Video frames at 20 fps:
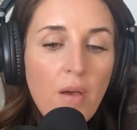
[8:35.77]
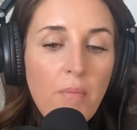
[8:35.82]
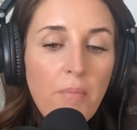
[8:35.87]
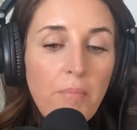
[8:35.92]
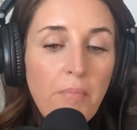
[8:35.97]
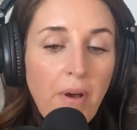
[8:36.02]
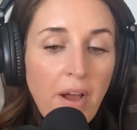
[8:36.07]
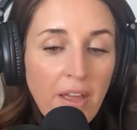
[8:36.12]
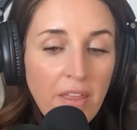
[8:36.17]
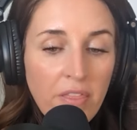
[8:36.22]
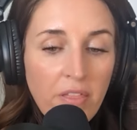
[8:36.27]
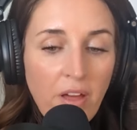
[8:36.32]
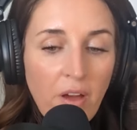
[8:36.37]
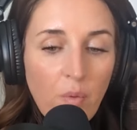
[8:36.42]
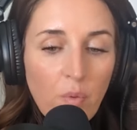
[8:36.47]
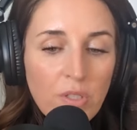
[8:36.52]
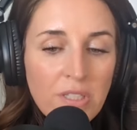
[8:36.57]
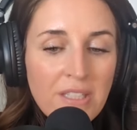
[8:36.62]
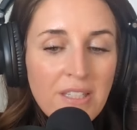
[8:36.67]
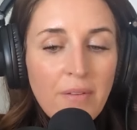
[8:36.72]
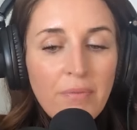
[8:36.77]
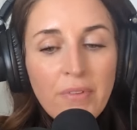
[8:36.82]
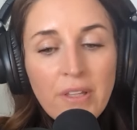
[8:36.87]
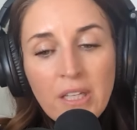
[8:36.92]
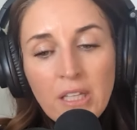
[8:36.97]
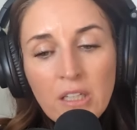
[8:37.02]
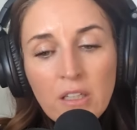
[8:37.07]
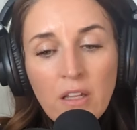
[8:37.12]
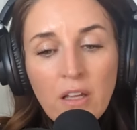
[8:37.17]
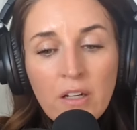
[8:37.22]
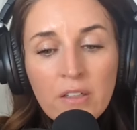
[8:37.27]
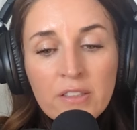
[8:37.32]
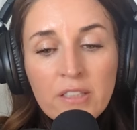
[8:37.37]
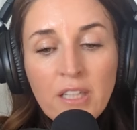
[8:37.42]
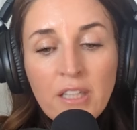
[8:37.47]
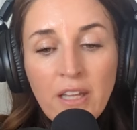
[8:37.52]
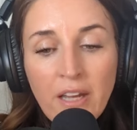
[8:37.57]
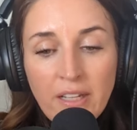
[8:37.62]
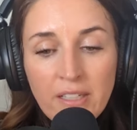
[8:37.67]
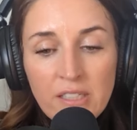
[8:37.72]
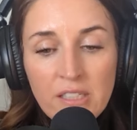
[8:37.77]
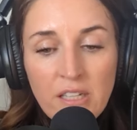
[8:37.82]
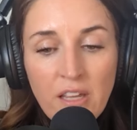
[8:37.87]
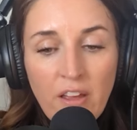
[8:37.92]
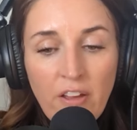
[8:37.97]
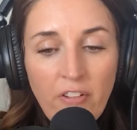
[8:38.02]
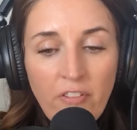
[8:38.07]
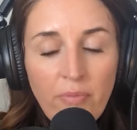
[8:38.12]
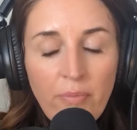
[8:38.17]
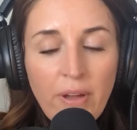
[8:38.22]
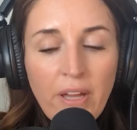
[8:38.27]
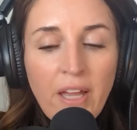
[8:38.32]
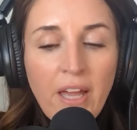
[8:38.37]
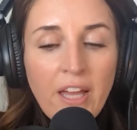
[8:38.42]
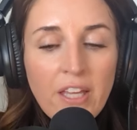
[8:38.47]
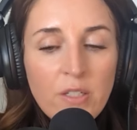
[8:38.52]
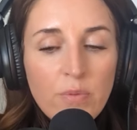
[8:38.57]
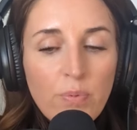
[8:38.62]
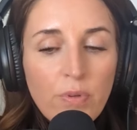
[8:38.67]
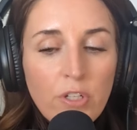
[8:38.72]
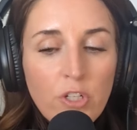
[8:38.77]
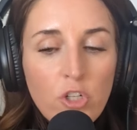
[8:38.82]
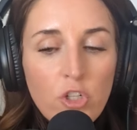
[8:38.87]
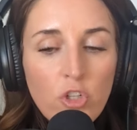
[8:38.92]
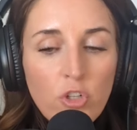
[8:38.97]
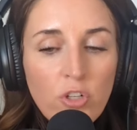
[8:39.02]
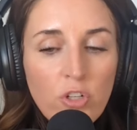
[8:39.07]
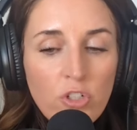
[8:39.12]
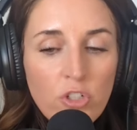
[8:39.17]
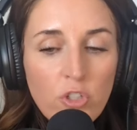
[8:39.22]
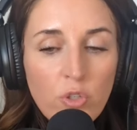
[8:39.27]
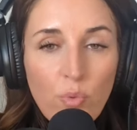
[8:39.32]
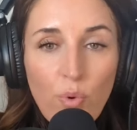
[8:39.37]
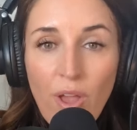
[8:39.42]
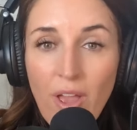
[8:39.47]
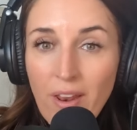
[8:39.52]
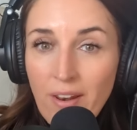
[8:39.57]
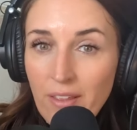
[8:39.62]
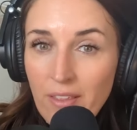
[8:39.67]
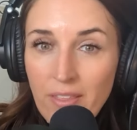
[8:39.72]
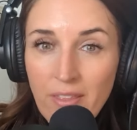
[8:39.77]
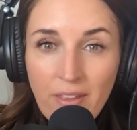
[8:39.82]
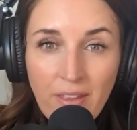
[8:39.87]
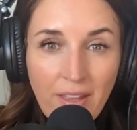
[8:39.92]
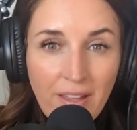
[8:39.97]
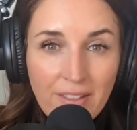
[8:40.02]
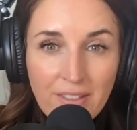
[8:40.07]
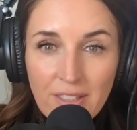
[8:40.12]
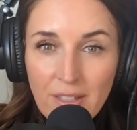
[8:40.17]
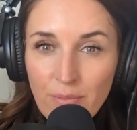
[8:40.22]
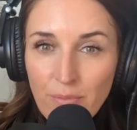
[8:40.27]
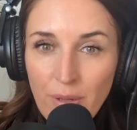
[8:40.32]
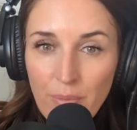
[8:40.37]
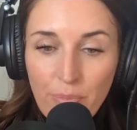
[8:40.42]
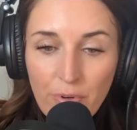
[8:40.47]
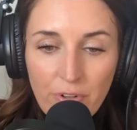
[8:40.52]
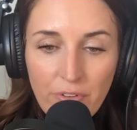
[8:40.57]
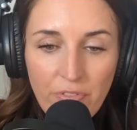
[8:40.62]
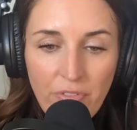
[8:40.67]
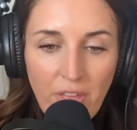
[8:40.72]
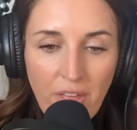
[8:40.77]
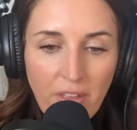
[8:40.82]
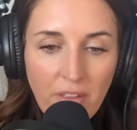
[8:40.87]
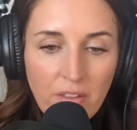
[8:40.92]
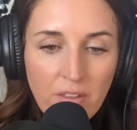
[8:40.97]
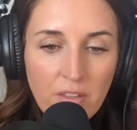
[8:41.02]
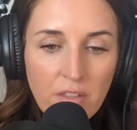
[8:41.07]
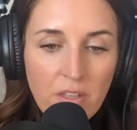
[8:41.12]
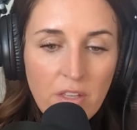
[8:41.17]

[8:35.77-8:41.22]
My thought was something along the lines of, my husband shouldn't do anything else on my birthday.